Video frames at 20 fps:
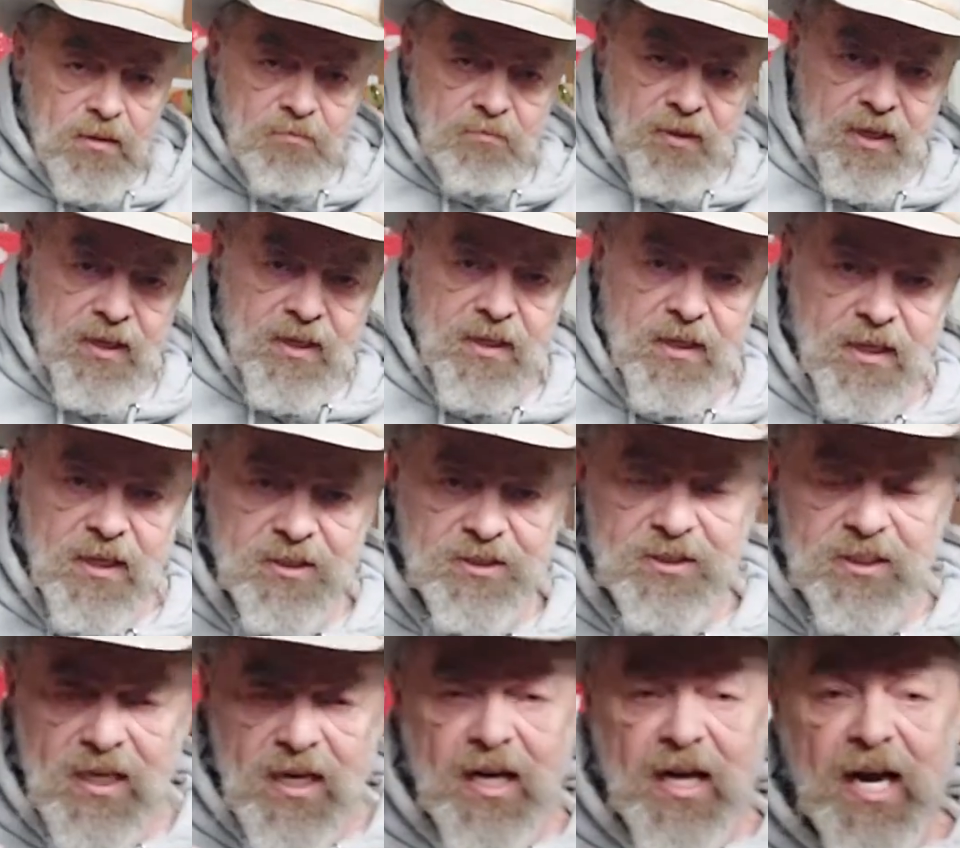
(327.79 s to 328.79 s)

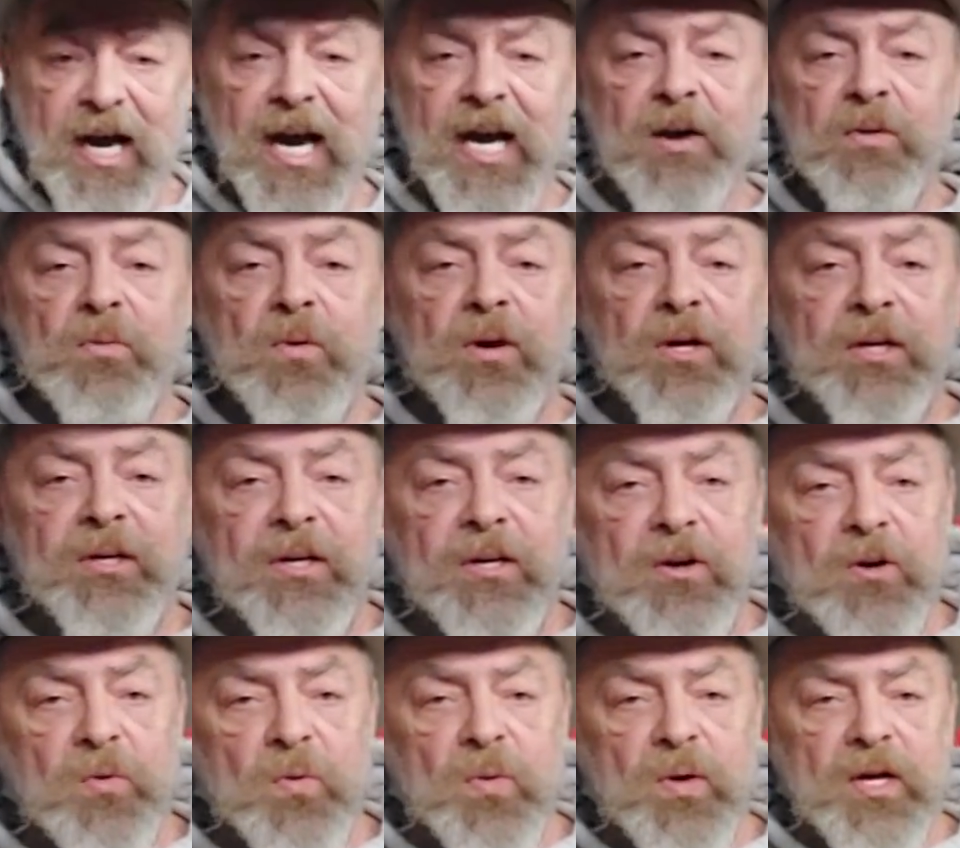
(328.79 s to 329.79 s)
because I want to
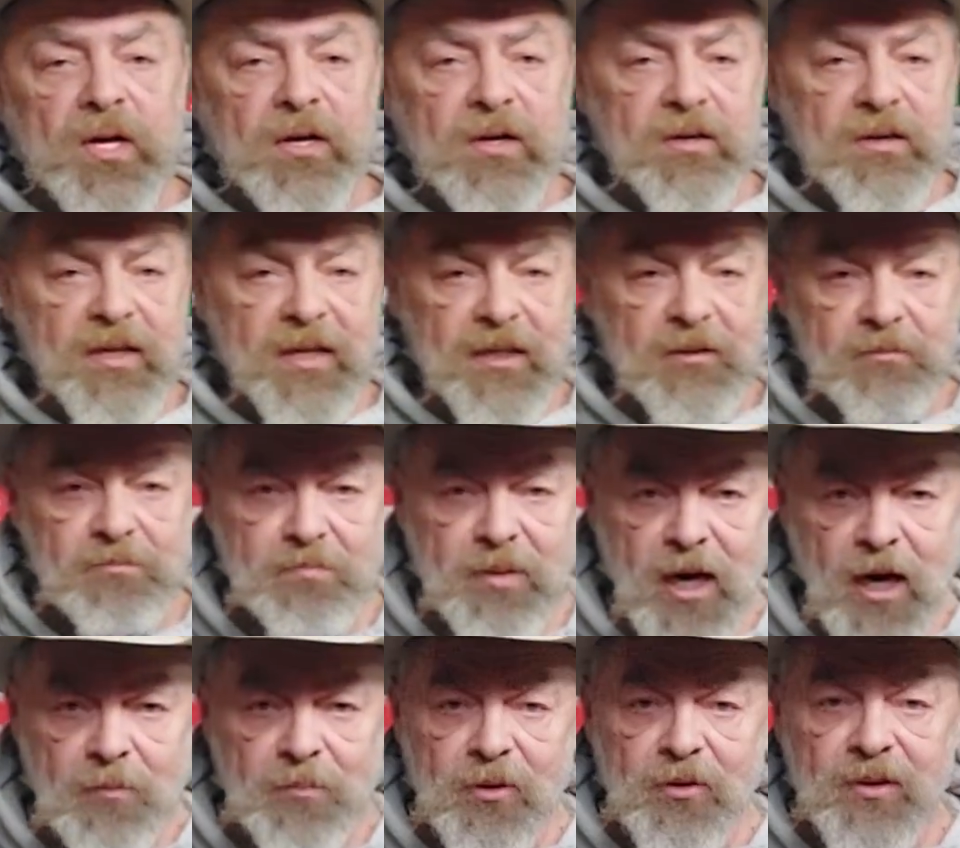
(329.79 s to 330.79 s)
know where that
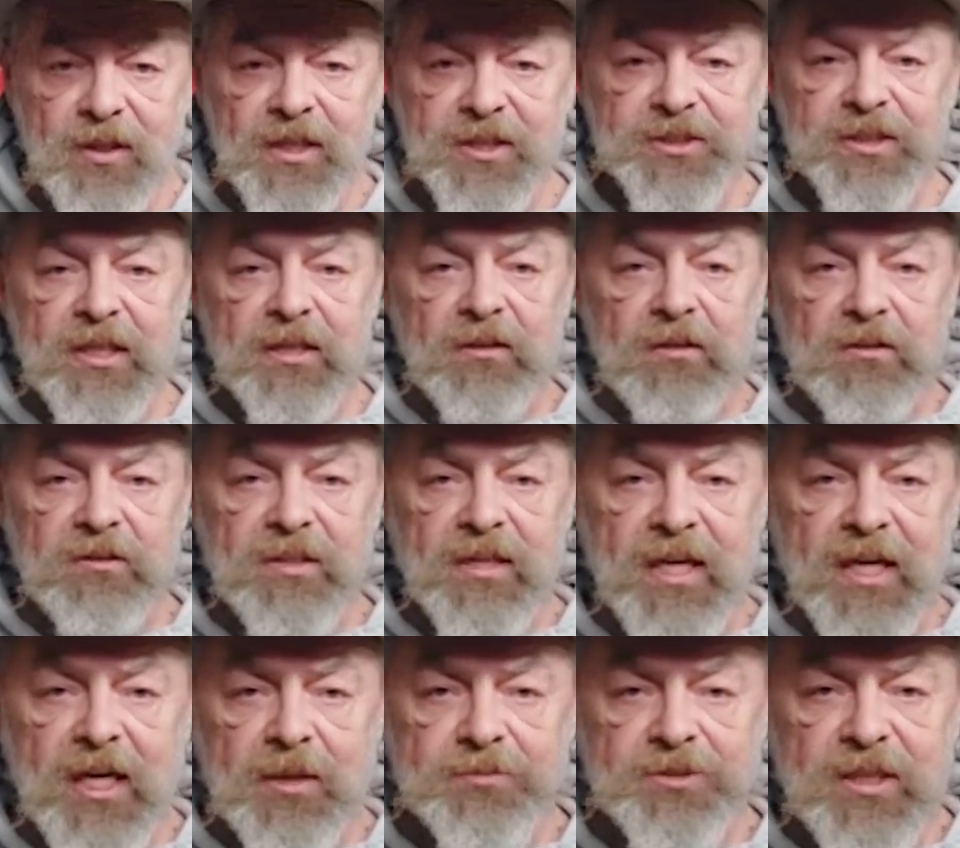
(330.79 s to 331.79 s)
popper is at all
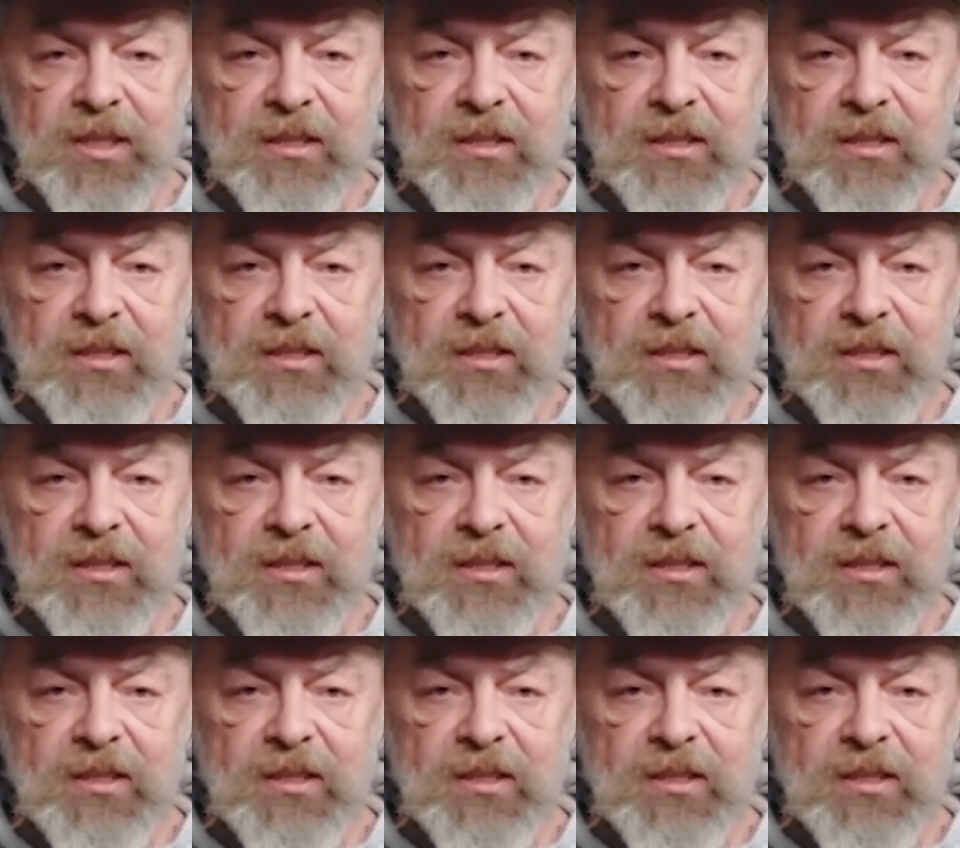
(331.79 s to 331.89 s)
times.